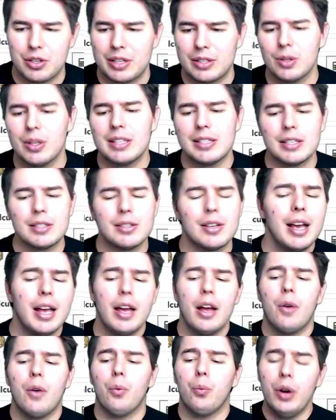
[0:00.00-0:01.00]
So this is
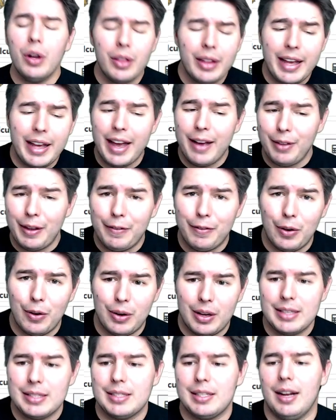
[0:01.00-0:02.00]
really heavily
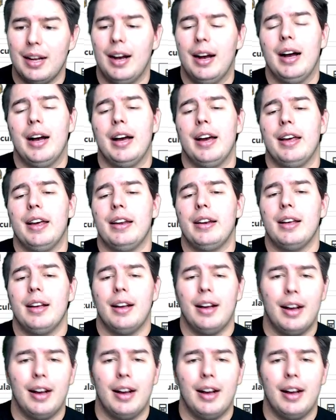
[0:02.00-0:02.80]
focused on